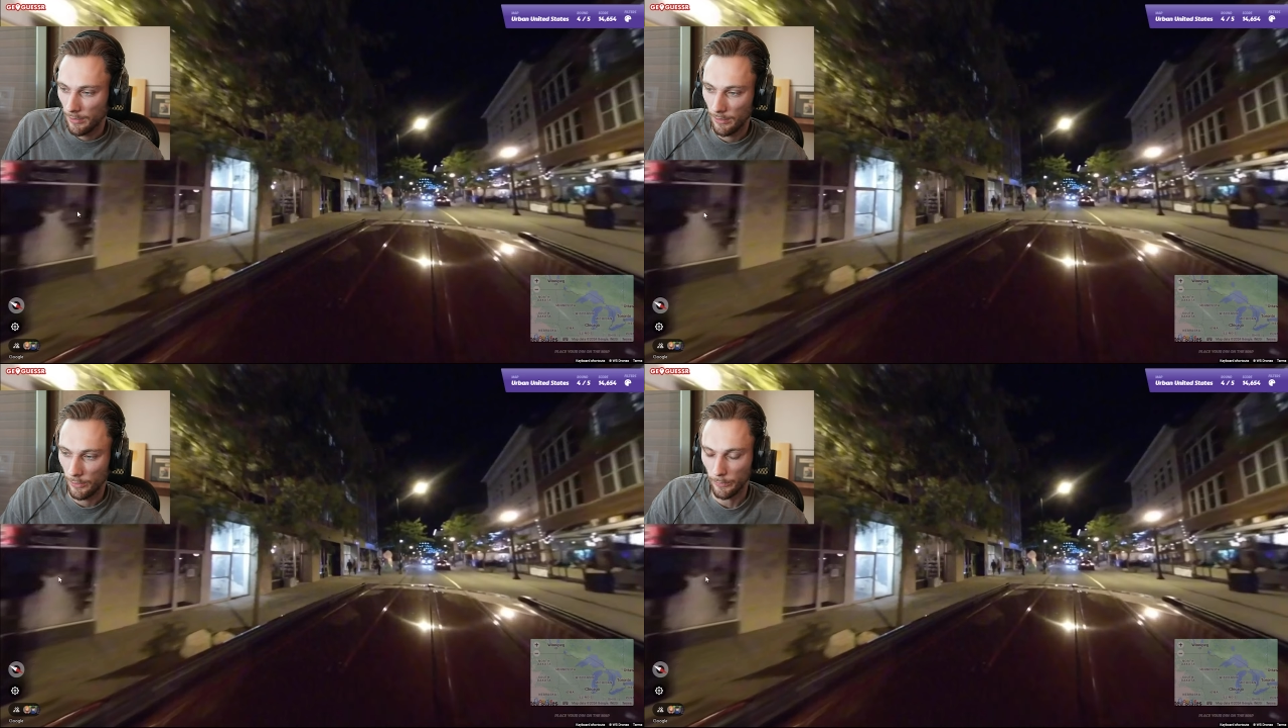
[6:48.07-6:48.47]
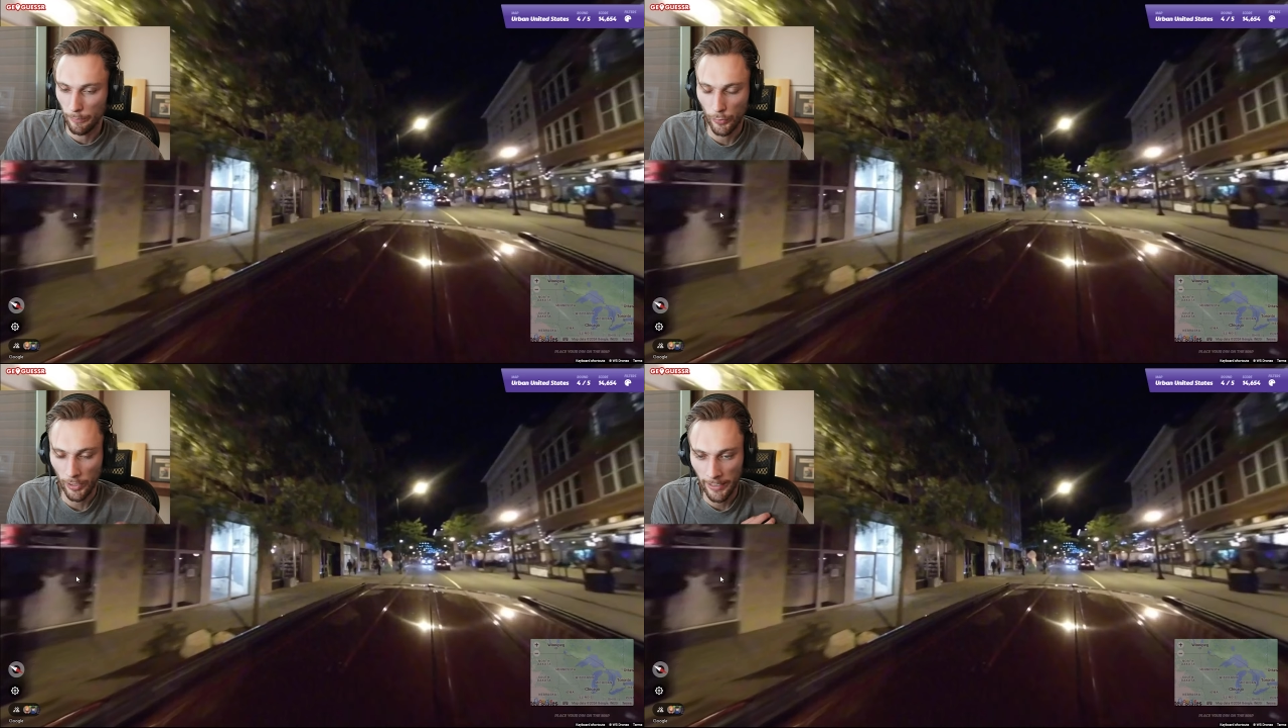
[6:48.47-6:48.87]
little
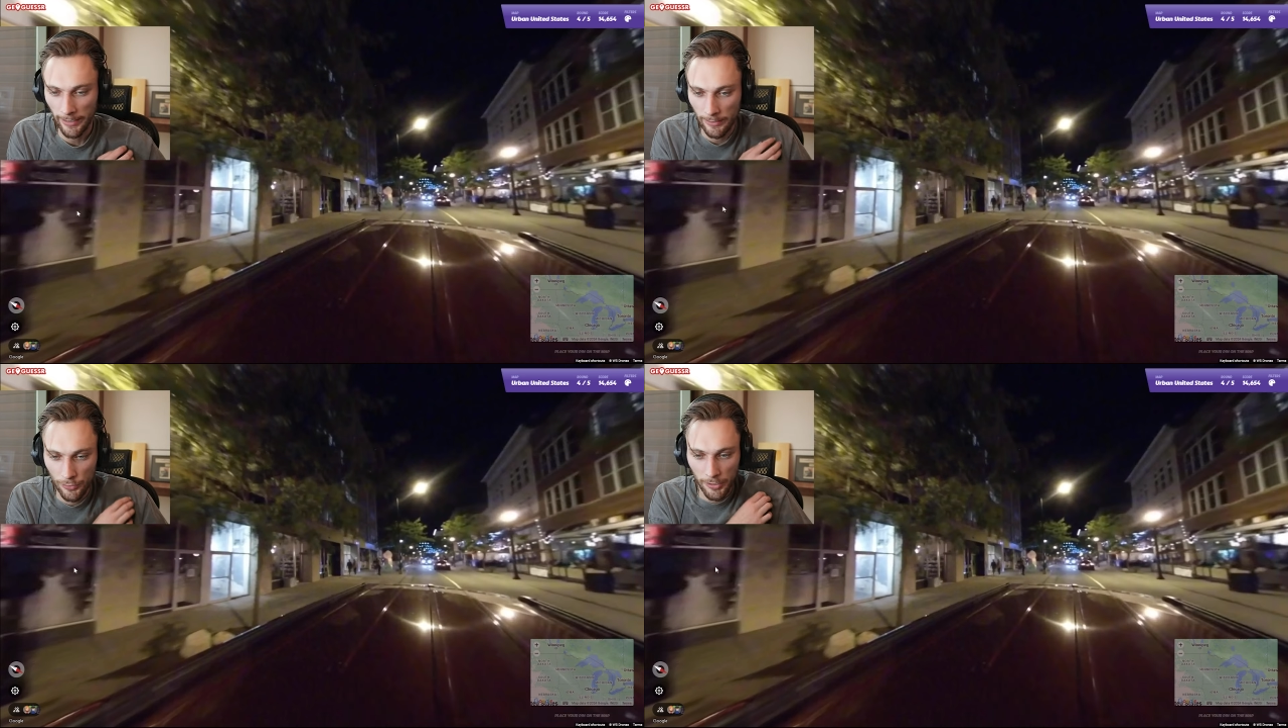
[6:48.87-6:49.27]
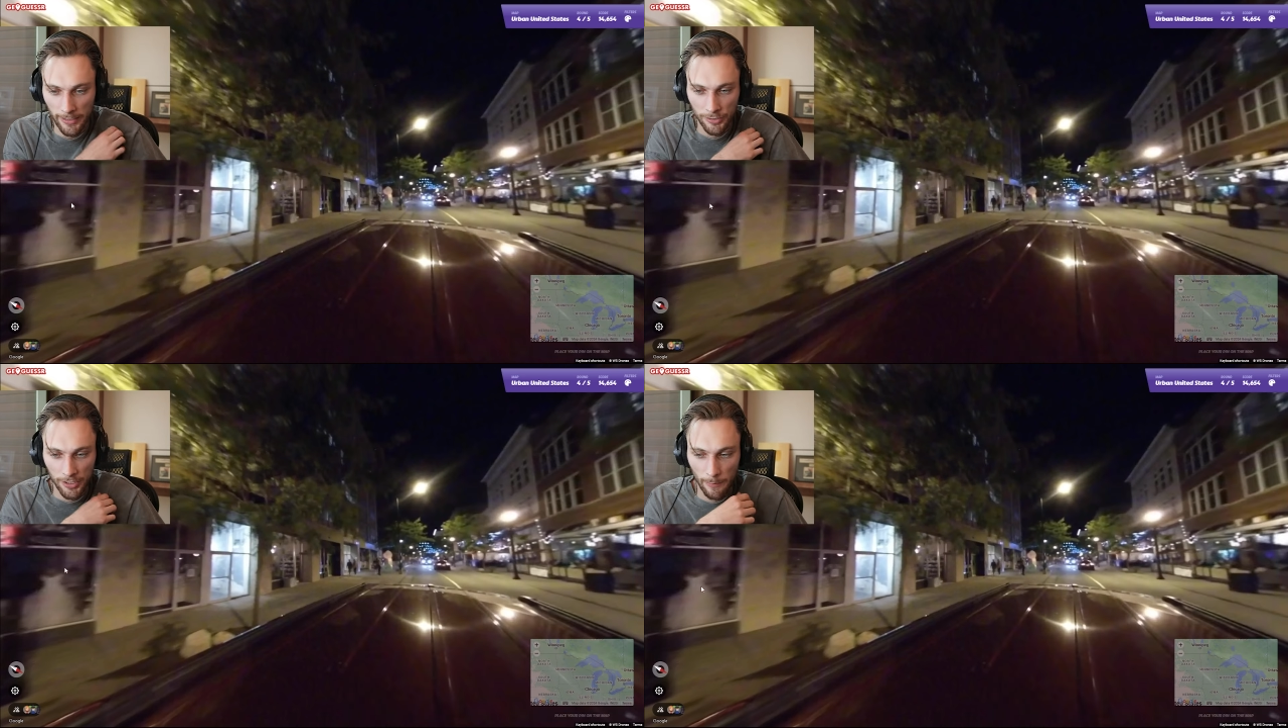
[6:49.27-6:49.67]
bride dress
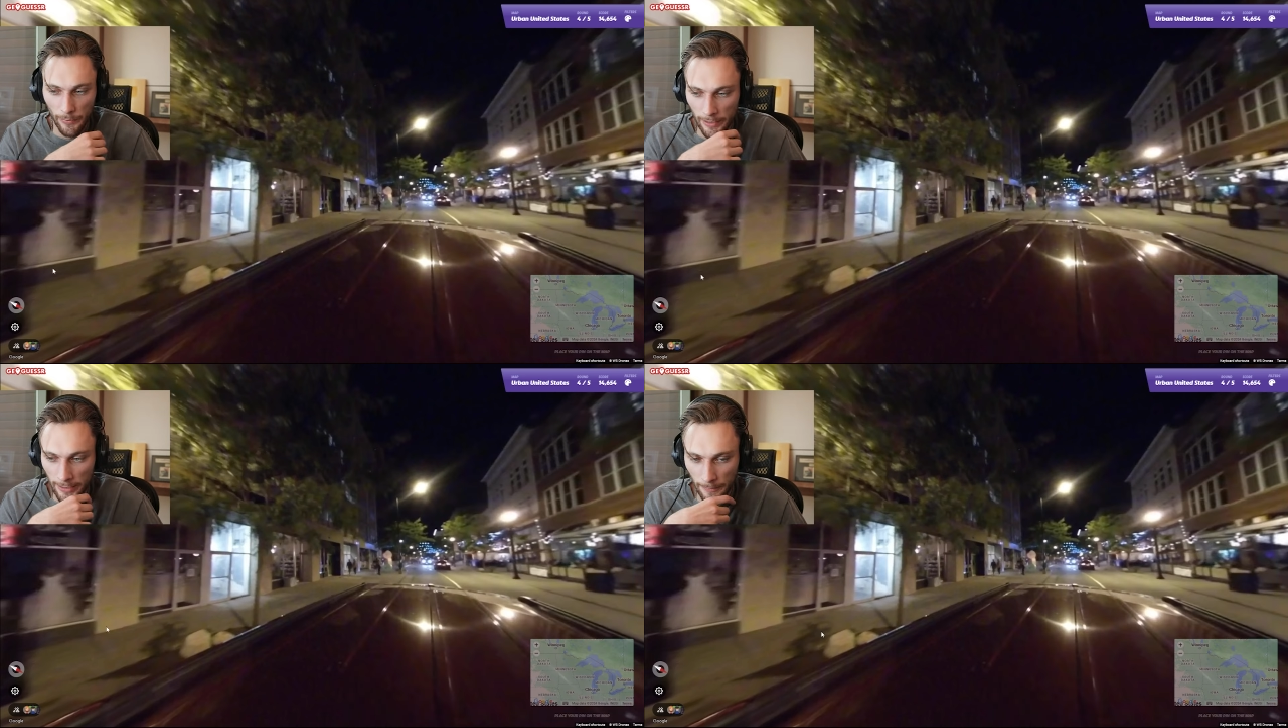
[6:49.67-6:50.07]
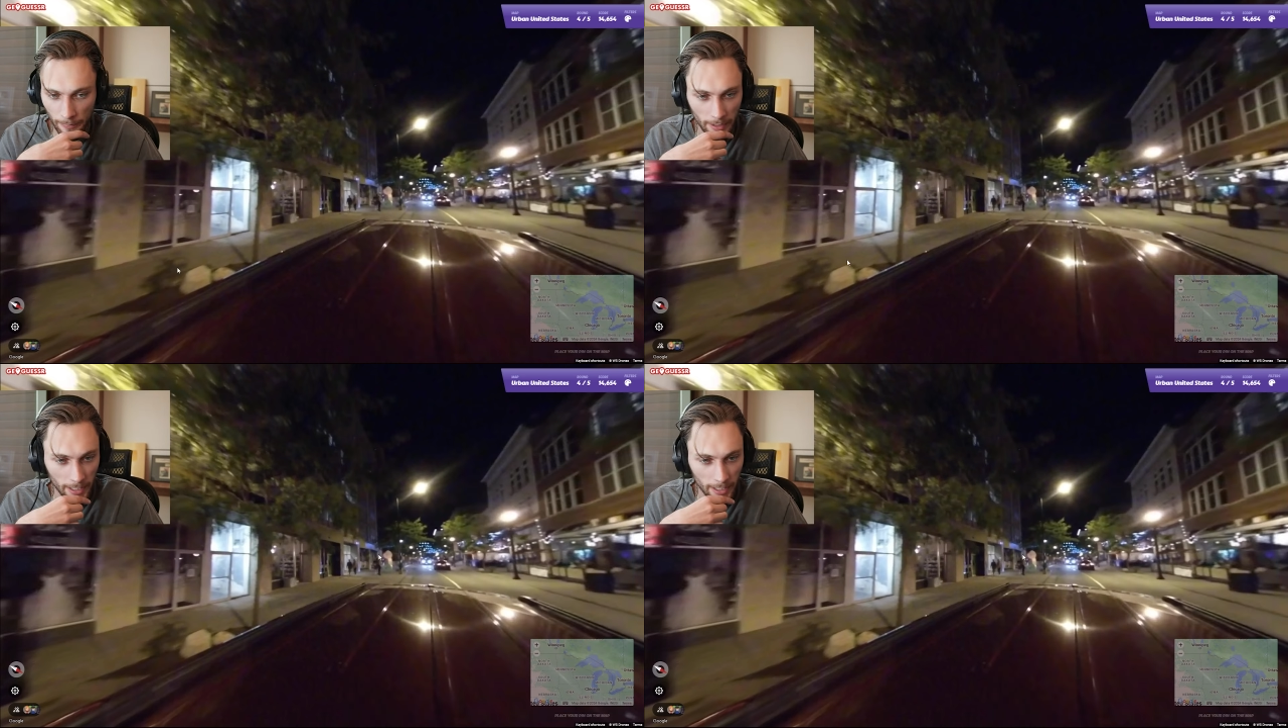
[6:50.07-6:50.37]
shop here.